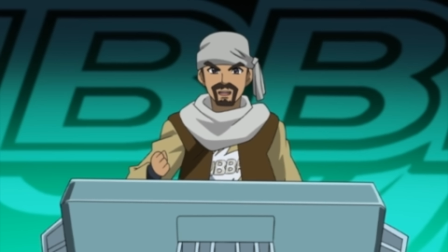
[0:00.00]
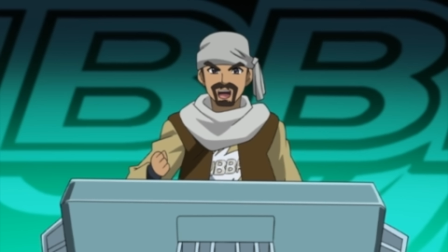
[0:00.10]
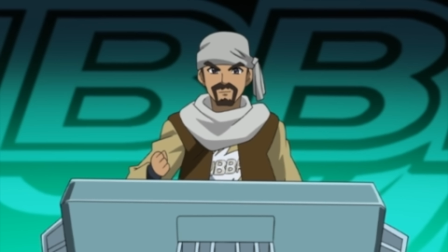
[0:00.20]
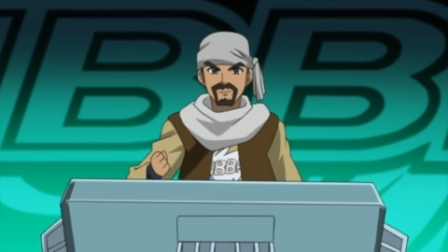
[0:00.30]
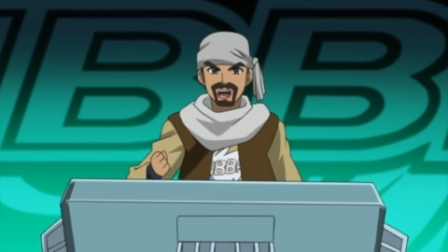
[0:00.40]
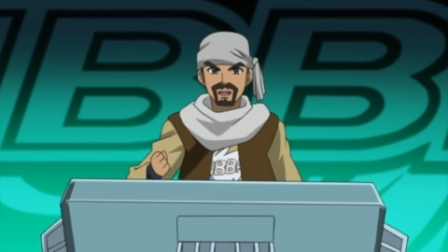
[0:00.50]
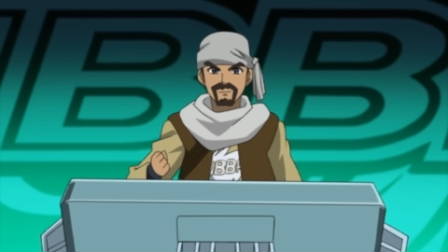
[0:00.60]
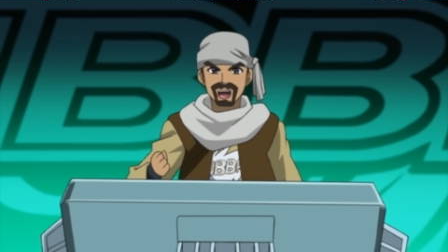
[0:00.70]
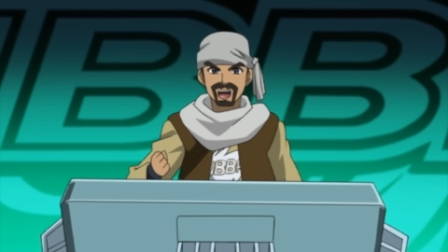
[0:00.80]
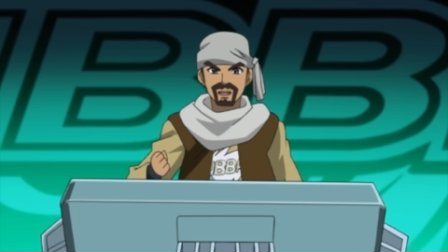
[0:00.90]
The World
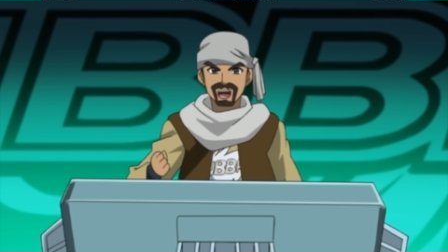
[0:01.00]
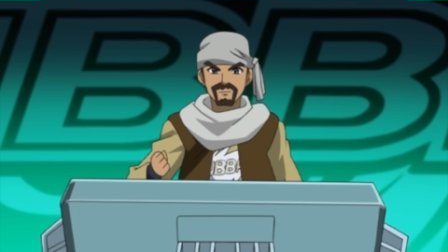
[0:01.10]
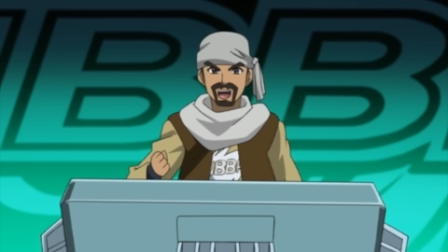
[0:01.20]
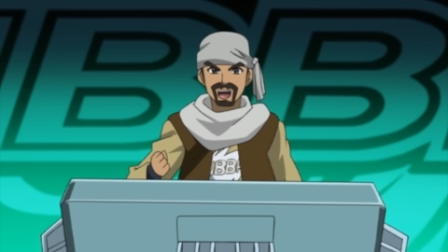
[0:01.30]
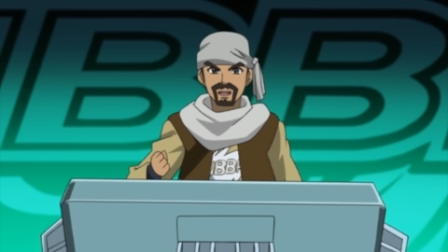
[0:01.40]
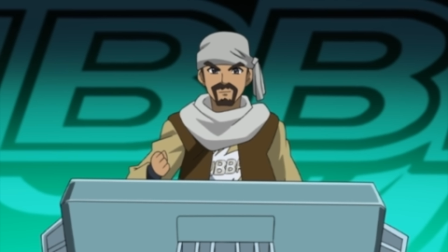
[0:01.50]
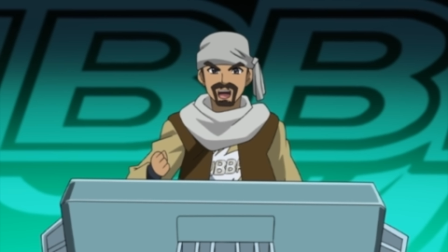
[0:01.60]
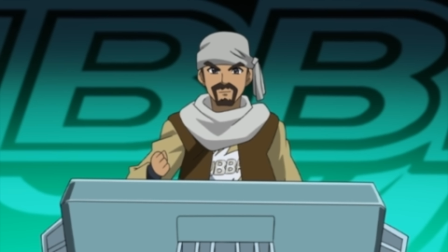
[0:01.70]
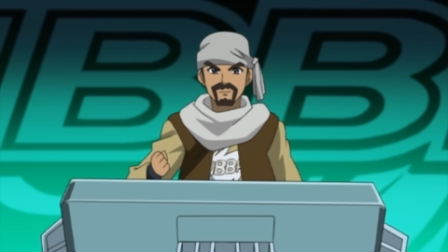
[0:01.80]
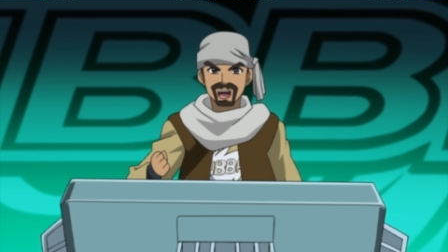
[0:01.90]
Championship uses a
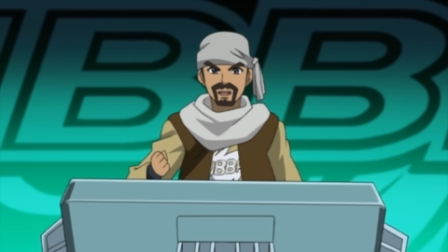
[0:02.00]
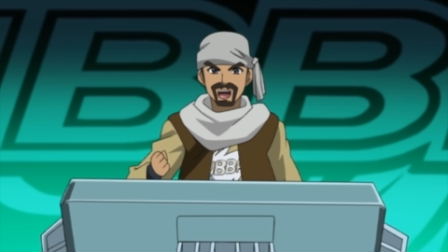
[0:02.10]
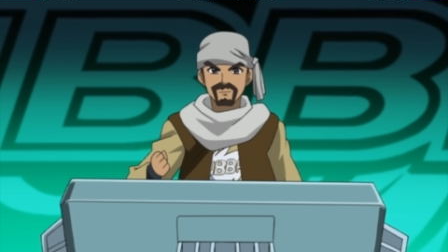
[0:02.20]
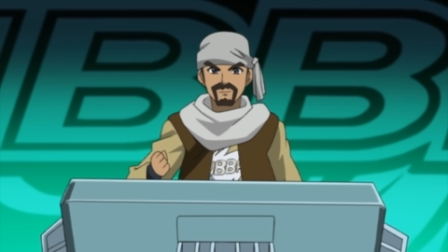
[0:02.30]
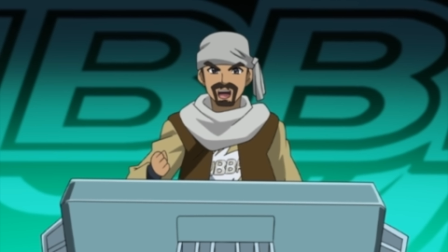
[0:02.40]
three-on-three 3